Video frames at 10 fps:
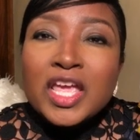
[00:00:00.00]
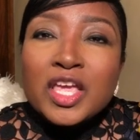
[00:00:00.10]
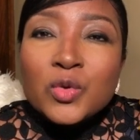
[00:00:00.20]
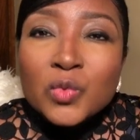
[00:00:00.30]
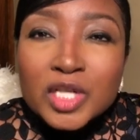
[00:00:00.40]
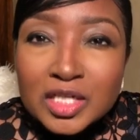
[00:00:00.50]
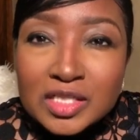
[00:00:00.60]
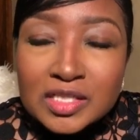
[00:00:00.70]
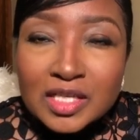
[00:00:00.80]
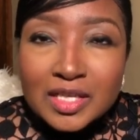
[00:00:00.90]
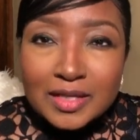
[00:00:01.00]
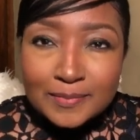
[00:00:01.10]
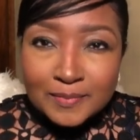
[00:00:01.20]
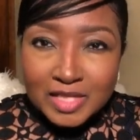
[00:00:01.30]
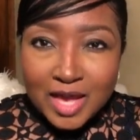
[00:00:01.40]
And we're gonna see
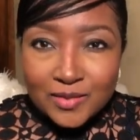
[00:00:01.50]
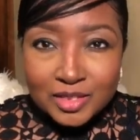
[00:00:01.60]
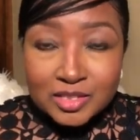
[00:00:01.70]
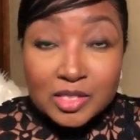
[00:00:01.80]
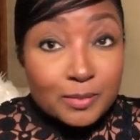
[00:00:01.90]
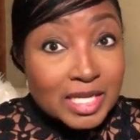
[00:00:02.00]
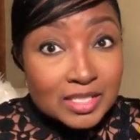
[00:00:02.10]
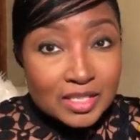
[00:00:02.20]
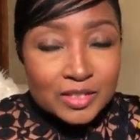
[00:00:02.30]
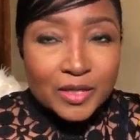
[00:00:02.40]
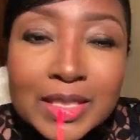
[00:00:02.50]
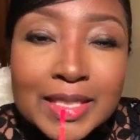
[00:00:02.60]
how it looks on my skin tone.